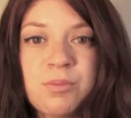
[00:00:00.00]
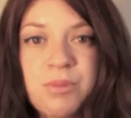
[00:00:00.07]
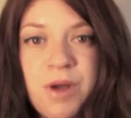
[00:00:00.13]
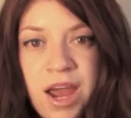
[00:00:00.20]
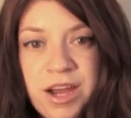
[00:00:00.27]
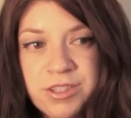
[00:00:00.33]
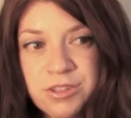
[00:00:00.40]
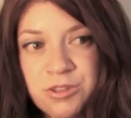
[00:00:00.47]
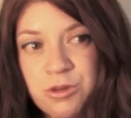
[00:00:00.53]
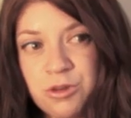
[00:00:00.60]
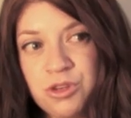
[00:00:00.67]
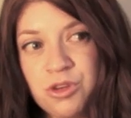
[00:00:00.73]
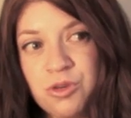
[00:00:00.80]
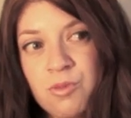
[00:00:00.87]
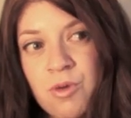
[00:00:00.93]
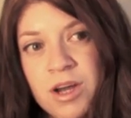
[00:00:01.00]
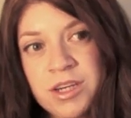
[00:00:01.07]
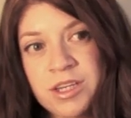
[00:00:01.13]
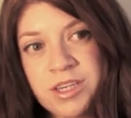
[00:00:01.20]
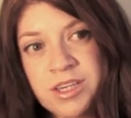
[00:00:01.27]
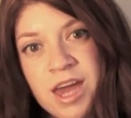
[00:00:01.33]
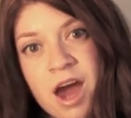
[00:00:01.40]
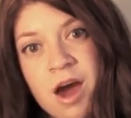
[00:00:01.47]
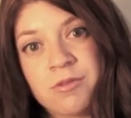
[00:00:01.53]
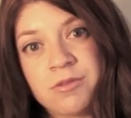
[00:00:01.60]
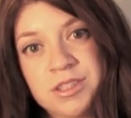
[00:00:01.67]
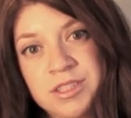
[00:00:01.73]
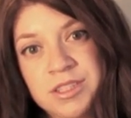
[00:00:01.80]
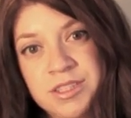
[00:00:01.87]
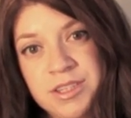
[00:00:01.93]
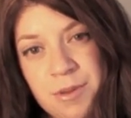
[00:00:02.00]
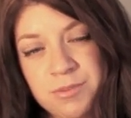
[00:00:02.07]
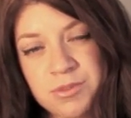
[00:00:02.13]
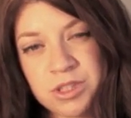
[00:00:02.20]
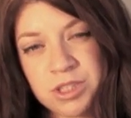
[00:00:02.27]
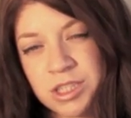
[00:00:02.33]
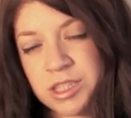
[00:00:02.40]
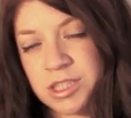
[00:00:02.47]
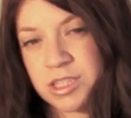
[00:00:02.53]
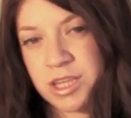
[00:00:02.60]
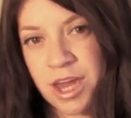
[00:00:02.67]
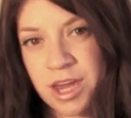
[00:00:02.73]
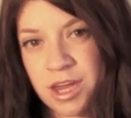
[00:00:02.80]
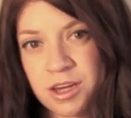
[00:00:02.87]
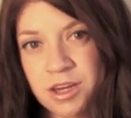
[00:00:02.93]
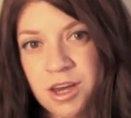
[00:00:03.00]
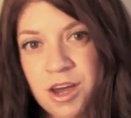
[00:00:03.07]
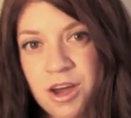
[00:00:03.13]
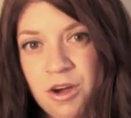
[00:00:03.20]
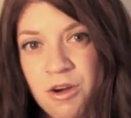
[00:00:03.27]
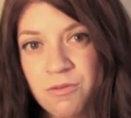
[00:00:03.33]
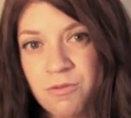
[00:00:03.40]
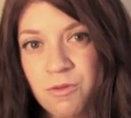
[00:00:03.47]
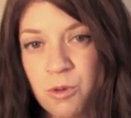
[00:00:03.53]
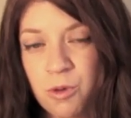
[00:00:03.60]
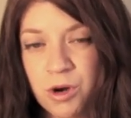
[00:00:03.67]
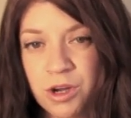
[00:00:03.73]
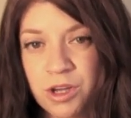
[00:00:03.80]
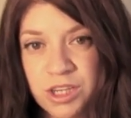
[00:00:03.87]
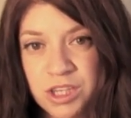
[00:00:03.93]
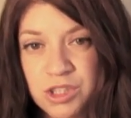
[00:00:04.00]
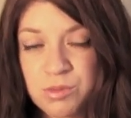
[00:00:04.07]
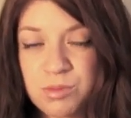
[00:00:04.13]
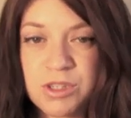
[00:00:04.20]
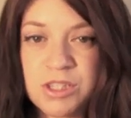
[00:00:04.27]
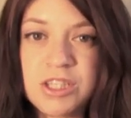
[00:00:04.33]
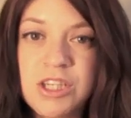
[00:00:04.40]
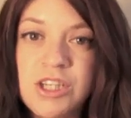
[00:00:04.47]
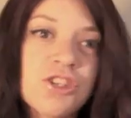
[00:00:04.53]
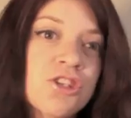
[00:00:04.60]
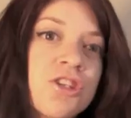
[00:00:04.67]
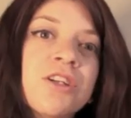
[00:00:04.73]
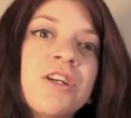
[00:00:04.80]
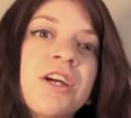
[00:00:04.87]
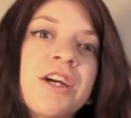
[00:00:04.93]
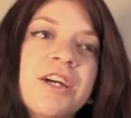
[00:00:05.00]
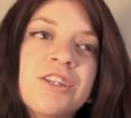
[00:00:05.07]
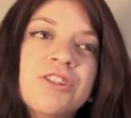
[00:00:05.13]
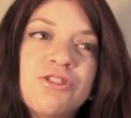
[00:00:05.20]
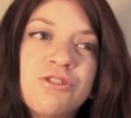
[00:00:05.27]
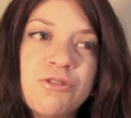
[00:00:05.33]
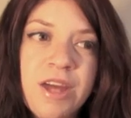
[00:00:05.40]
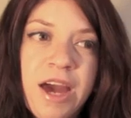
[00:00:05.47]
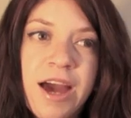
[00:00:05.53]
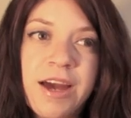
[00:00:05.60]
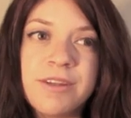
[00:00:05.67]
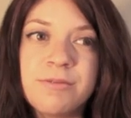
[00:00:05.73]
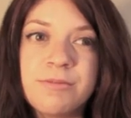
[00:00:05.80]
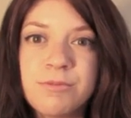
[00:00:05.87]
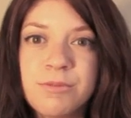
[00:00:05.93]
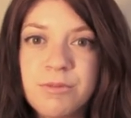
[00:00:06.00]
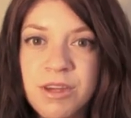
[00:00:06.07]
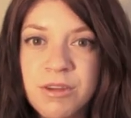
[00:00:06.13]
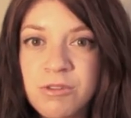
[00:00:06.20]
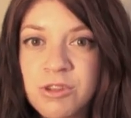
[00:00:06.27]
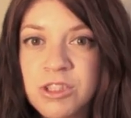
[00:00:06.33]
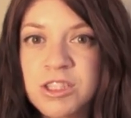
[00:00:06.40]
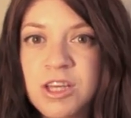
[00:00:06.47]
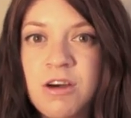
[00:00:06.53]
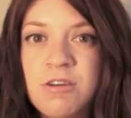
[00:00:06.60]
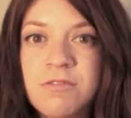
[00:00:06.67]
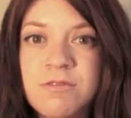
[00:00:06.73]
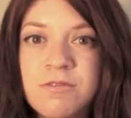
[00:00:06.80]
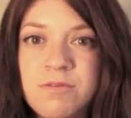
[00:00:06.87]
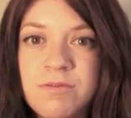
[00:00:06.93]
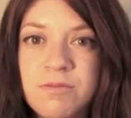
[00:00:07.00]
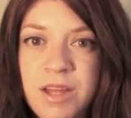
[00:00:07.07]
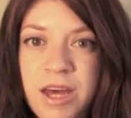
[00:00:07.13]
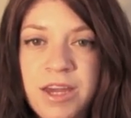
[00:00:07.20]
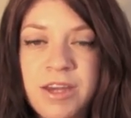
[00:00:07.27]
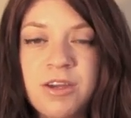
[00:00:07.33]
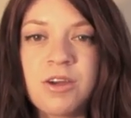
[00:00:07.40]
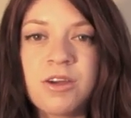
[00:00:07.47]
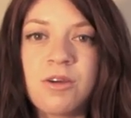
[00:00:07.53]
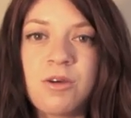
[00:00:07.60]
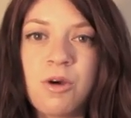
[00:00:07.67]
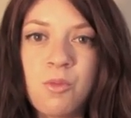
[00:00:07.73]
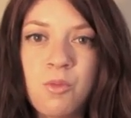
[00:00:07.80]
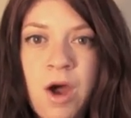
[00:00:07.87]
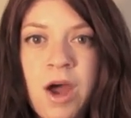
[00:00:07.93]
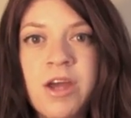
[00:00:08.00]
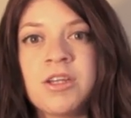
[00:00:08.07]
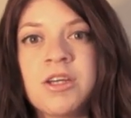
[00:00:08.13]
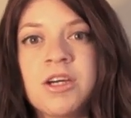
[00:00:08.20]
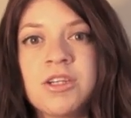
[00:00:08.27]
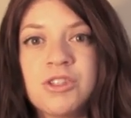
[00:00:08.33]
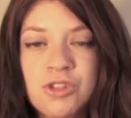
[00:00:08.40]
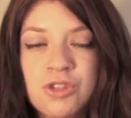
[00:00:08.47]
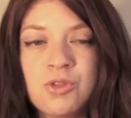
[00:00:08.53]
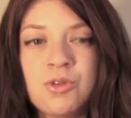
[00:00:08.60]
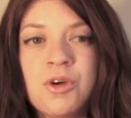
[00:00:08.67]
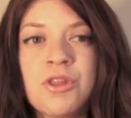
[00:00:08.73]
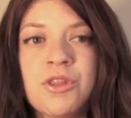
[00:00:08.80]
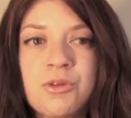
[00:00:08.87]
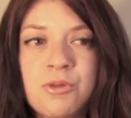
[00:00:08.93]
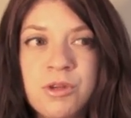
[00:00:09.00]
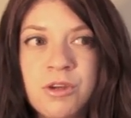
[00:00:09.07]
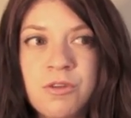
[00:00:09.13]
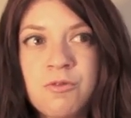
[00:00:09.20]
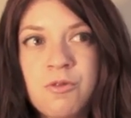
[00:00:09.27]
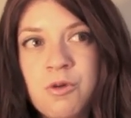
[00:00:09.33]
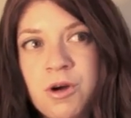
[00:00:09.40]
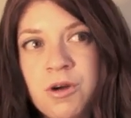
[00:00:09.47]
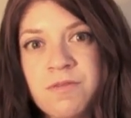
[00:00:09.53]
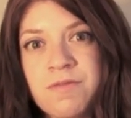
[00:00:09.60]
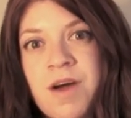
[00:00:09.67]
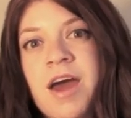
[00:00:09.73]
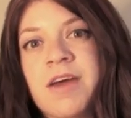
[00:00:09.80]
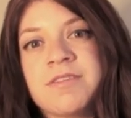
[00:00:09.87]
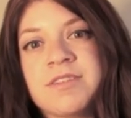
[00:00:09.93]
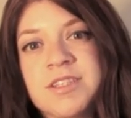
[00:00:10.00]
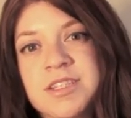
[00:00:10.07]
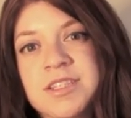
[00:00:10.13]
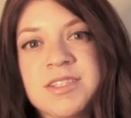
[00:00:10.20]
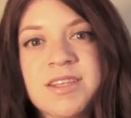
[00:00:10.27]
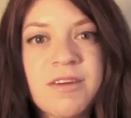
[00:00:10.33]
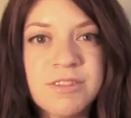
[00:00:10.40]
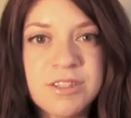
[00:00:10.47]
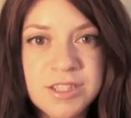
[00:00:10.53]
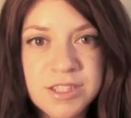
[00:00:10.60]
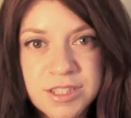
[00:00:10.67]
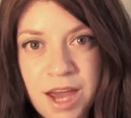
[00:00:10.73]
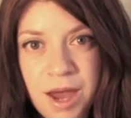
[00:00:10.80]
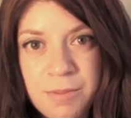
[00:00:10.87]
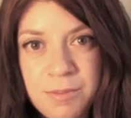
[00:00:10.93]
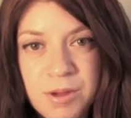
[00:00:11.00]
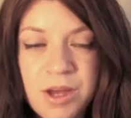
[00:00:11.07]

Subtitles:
practical, you want to count the steps you need to take for each procedure, do that. Give yourself like a 1, a 2, a 3, a 4, a 5, 6, 7 step.